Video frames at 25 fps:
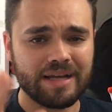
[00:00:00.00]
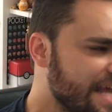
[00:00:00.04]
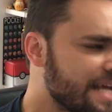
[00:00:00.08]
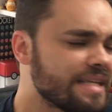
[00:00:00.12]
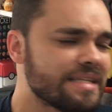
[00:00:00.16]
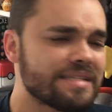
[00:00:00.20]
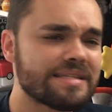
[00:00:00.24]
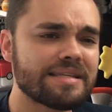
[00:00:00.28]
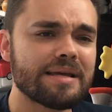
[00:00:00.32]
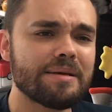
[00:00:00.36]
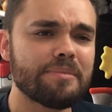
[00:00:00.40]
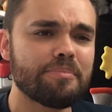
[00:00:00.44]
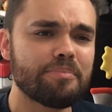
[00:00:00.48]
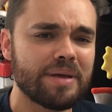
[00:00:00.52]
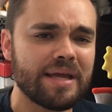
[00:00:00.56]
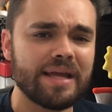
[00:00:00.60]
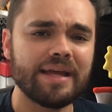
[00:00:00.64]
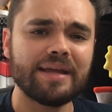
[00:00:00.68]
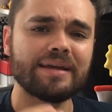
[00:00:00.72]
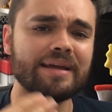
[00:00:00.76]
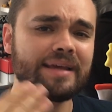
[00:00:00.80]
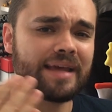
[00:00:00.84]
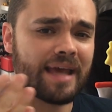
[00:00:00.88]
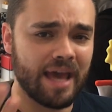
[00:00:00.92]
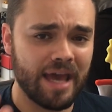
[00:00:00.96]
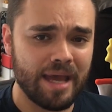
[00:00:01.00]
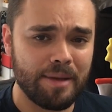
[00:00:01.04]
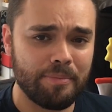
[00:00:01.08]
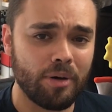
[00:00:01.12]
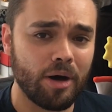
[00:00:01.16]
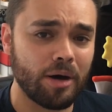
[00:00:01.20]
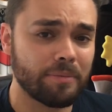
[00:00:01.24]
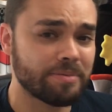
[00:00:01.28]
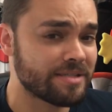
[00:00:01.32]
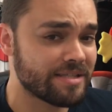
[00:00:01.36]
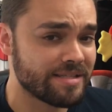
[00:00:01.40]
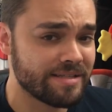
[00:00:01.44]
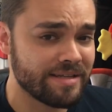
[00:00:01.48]
Is being a
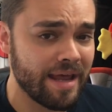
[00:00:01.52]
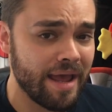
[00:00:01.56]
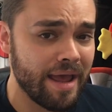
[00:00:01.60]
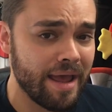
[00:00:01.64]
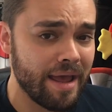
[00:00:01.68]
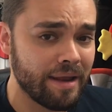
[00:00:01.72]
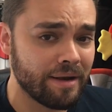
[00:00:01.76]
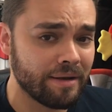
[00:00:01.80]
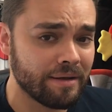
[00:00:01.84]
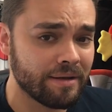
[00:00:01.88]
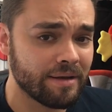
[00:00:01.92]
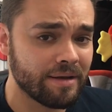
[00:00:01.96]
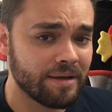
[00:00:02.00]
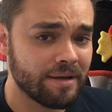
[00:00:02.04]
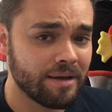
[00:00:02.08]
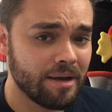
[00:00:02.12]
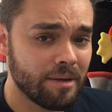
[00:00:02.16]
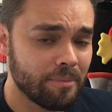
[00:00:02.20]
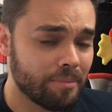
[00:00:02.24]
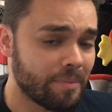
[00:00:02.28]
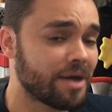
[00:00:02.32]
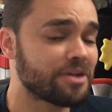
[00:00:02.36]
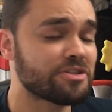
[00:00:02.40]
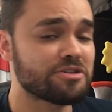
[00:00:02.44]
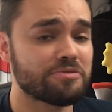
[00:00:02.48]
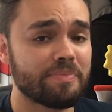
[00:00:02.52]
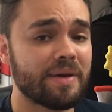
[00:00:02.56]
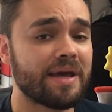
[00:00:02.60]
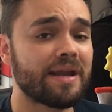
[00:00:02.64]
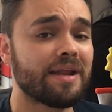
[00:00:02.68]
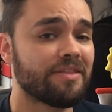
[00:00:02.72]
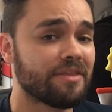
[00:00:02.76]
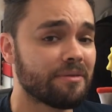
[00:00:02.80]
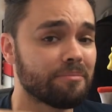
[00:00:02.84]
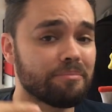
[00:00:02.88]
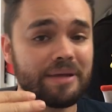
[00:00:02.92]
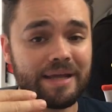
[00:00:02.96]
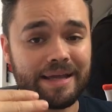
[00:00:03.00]
K-pop stan much
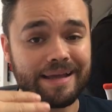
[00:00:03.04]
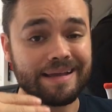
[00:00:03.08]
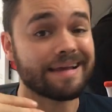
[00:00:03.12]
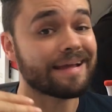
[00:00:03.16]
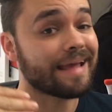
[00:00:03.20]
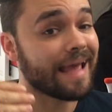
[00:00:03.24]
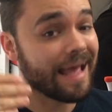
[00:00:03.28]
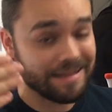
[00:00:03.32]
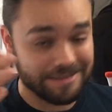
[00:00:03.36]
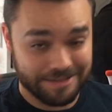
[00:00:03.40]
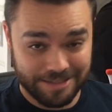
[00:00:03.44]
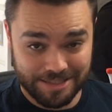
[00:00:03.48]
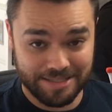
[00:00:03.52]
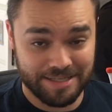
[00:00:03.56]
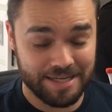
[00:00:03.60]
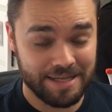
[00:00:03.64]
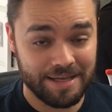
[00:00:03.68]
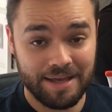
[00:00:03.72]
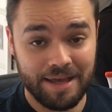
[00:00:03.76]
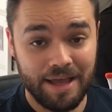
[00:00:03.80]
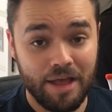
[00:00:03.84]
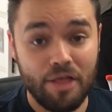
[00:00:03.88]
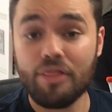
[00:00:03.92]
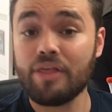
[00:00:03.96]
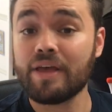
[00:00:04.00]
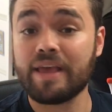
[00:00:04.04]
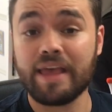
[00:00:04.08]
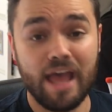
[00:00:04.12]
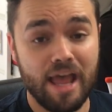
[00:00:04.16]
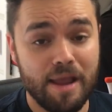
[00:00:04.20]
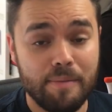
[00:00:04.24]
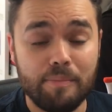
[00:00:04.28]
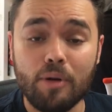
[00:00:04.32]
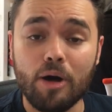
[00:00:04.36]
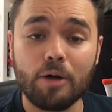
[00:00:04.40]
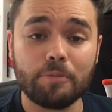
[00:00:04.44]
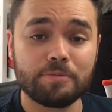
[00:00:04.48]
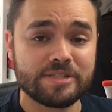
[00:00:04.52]
better than being against the
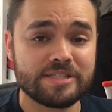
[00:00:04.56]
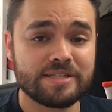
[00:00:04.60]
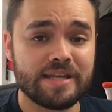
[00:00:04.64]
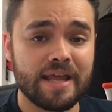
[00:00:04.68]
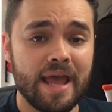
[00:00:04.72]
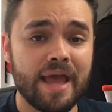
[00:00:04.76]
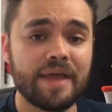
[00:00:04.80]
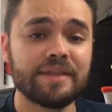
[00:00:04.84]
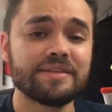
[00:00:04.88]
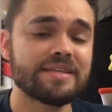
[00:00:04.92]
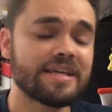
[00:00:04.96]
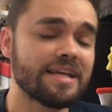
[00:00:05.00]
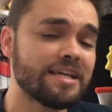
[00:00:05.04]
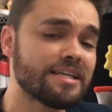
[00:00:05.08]
K-pop stans?